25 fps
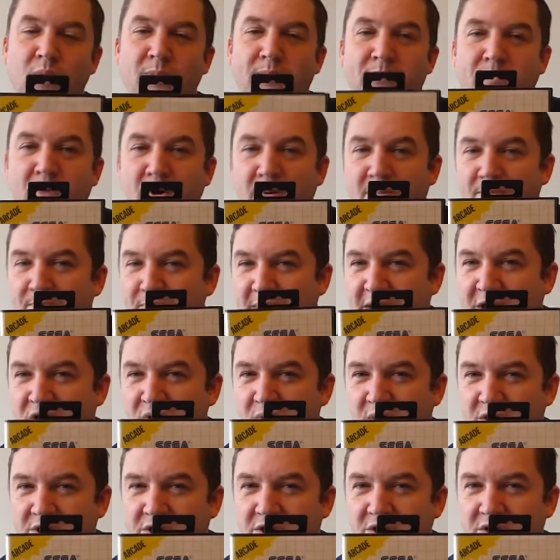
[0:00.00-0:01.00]
But big
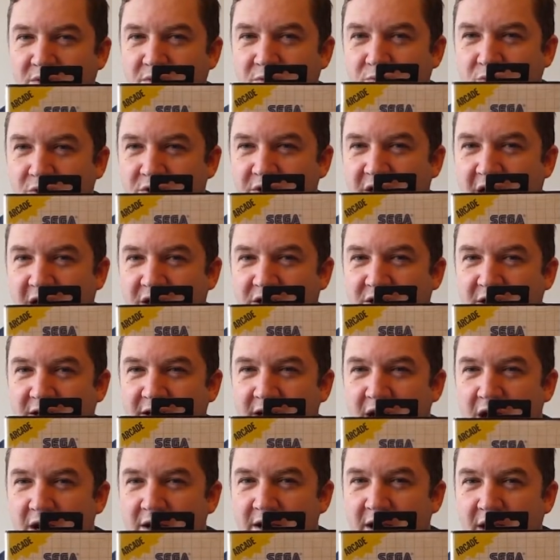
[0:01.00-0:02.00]
question, was it actually
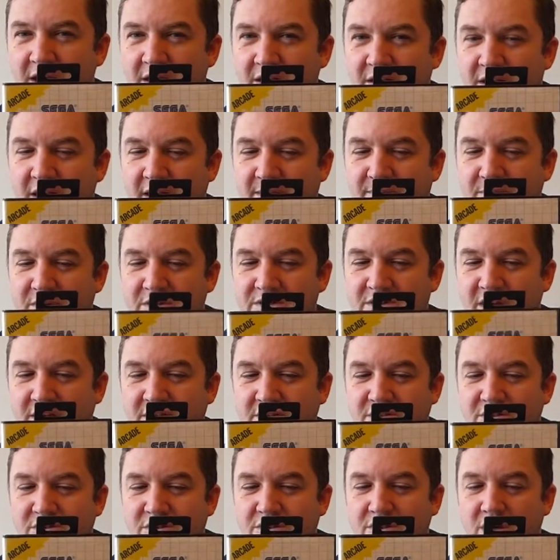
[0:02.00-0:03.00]
an arcade game? Because I
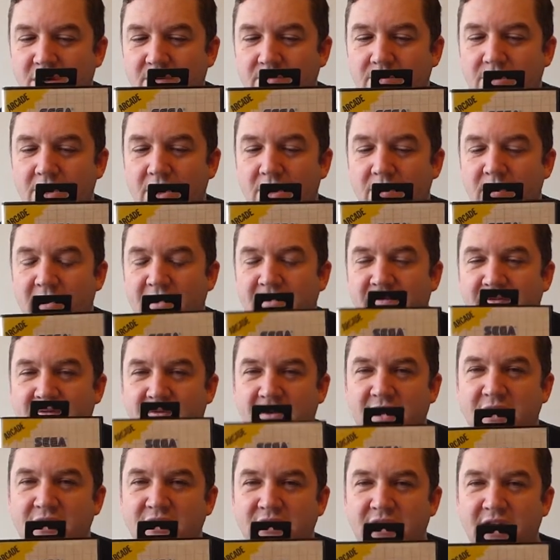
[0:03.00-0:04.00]
don't know. It
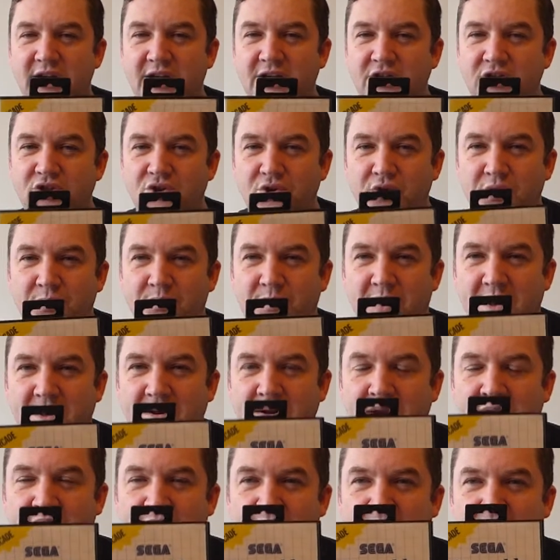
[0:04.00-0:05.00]
feels like it should have been,
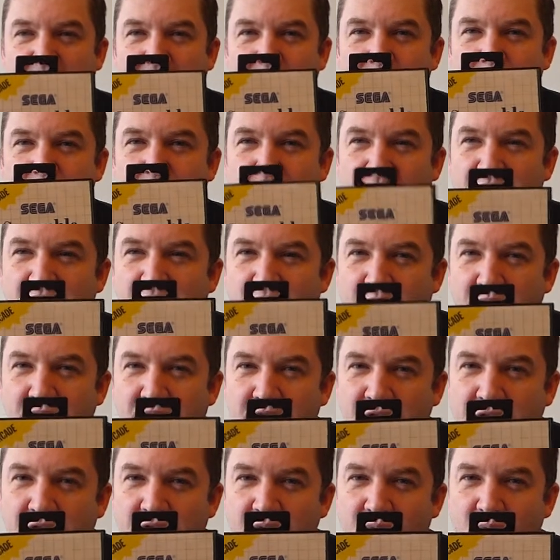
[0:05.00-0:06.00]
but I don't
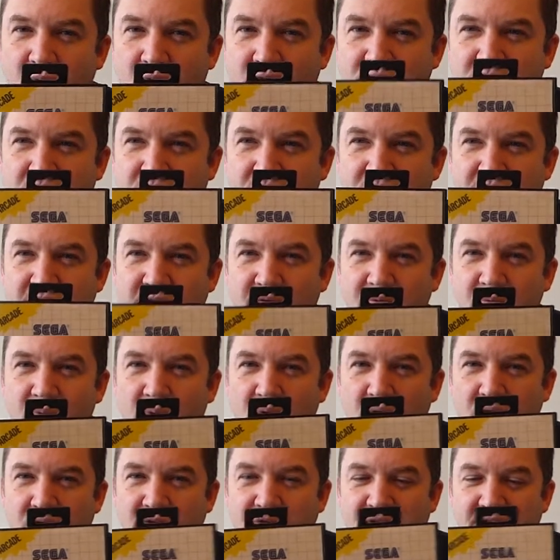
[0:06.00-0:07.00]
think it was. Because if it
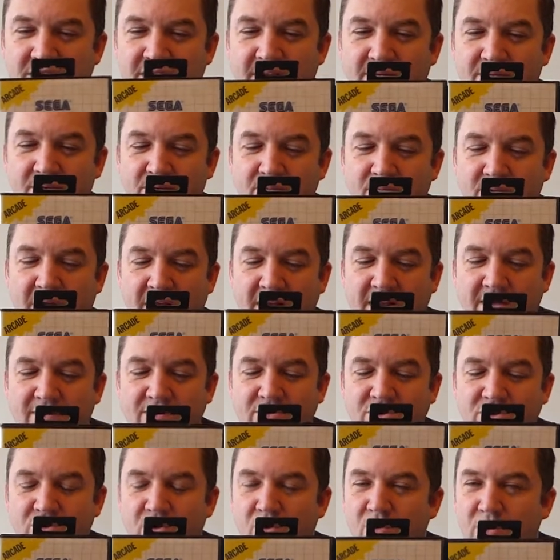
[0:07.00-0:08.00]
was, I never
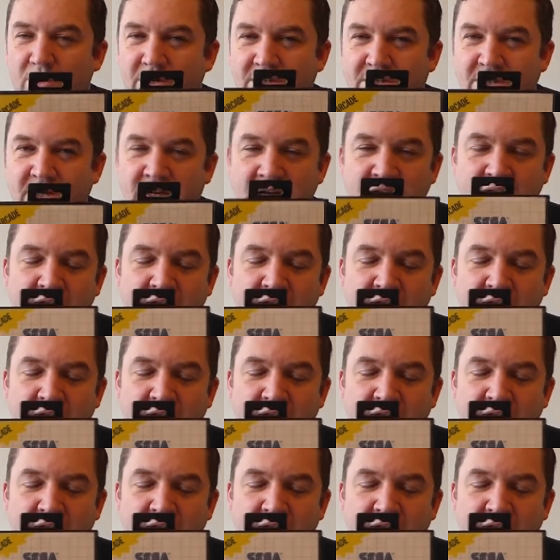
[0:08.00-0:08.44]
saw it.